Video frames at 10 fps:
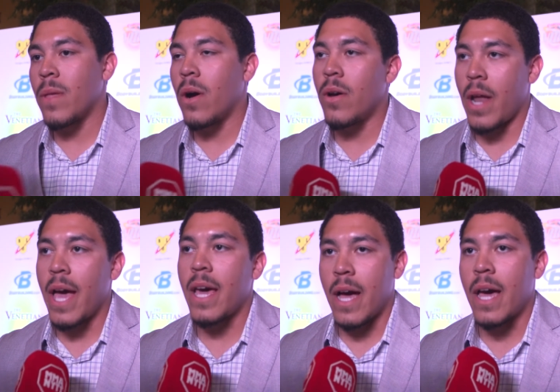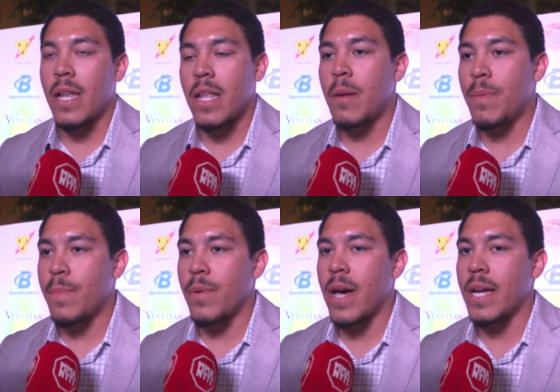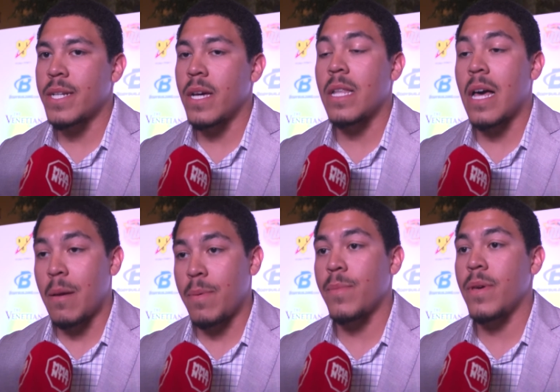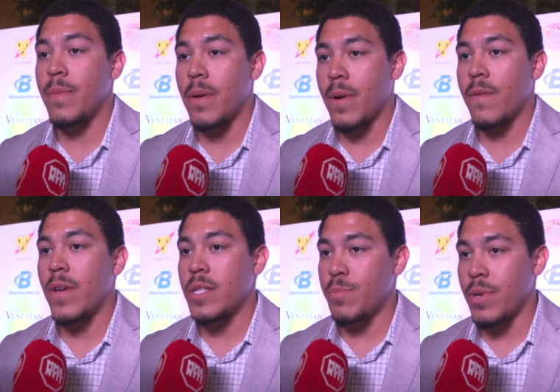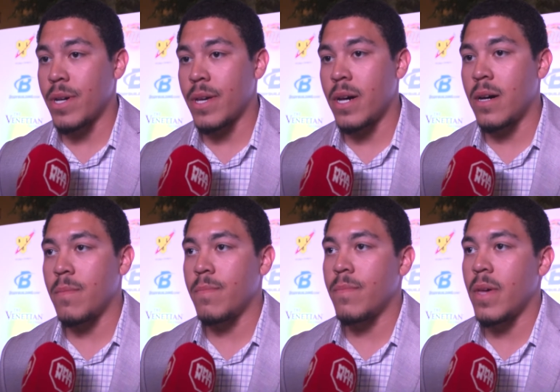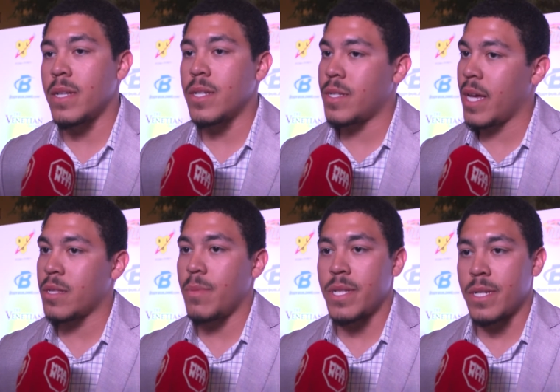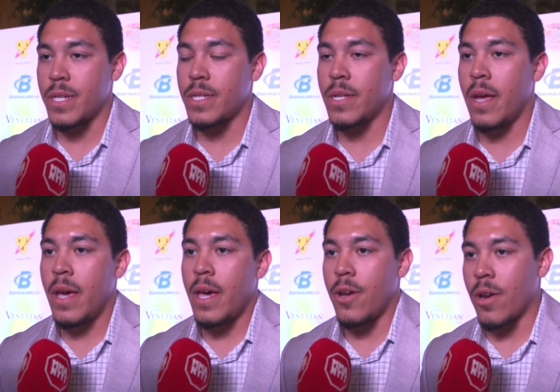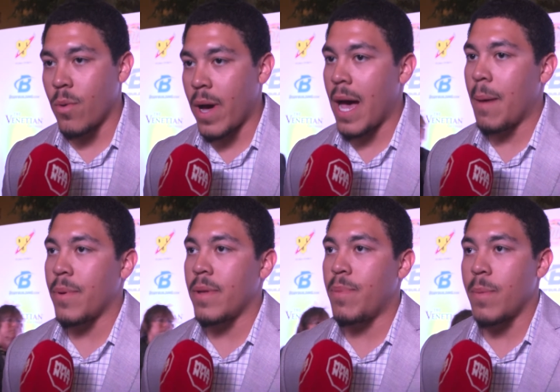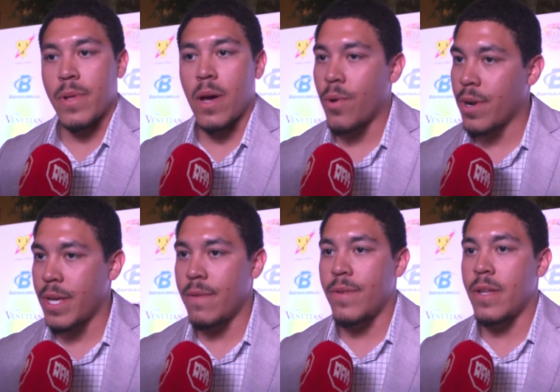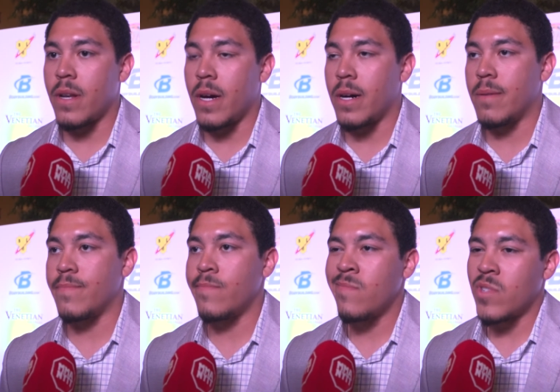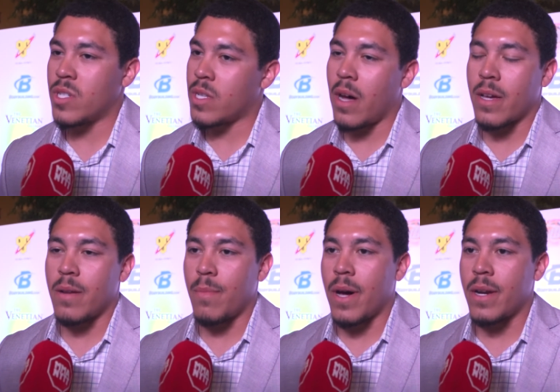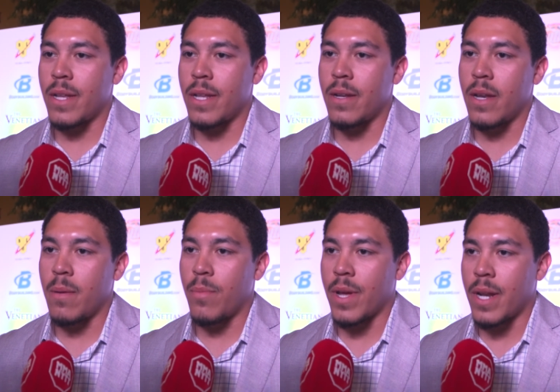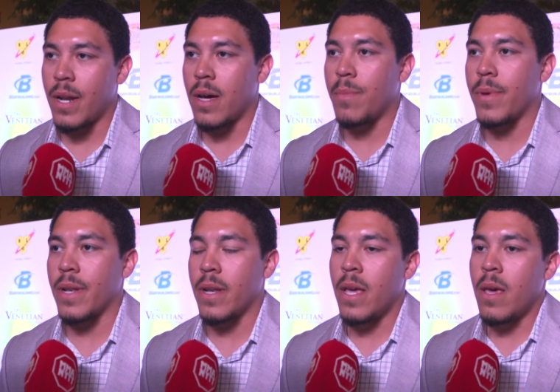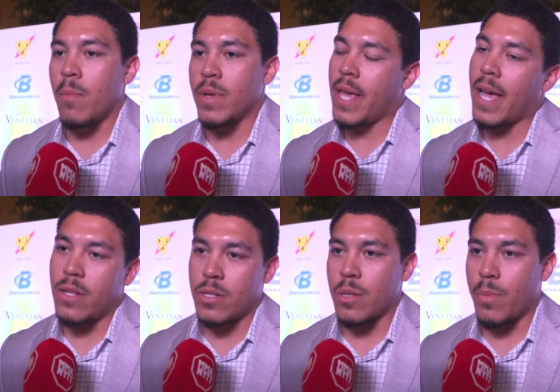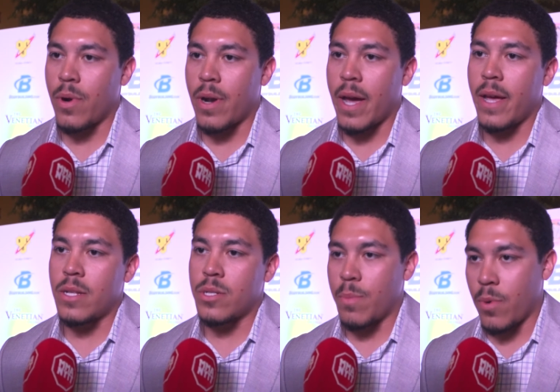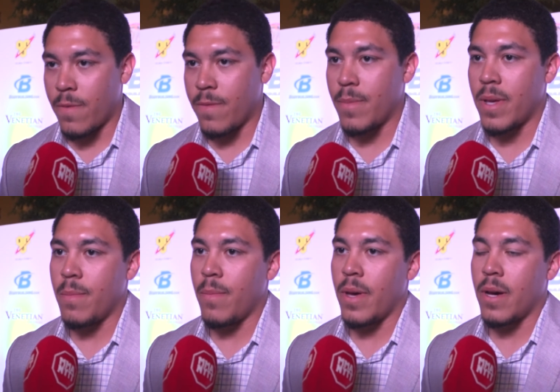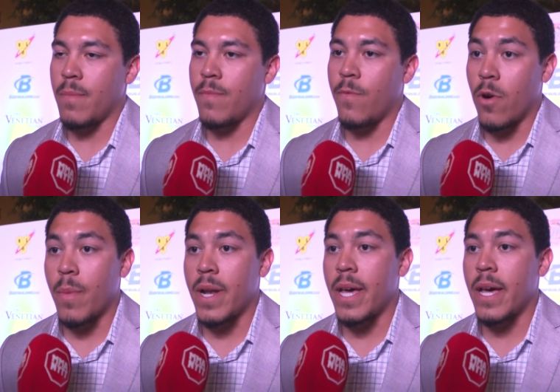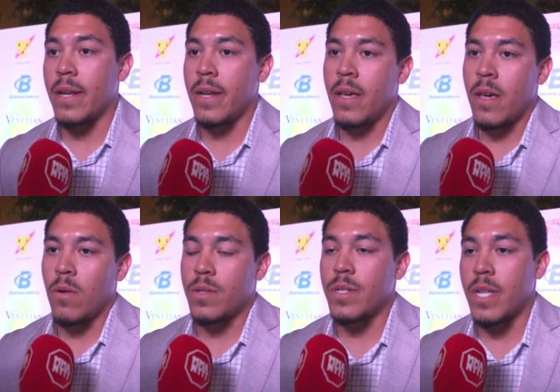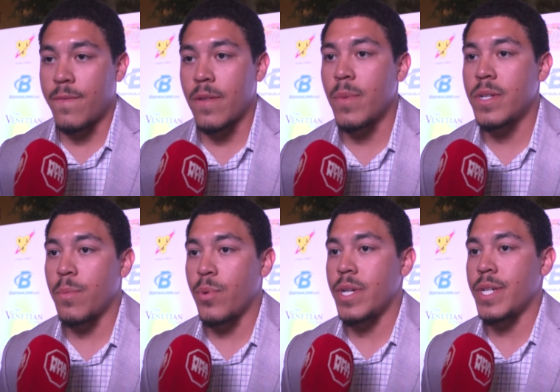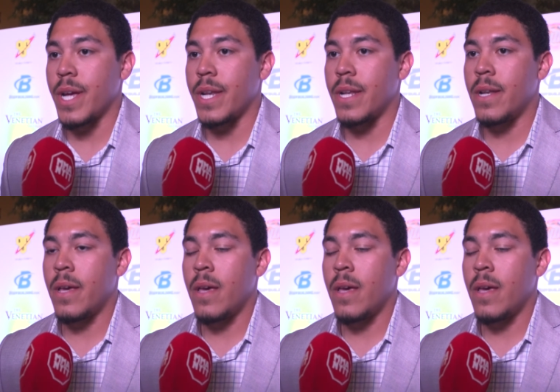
No, and I had I had a lot of people actually a lot of people hit me up on Facebook um, and just text messages, hearing what happened. People at work even um, just talking about it and, and bringing it up, and but they had their support. I had their support from them um, for my dad, which was definitely much appreciated.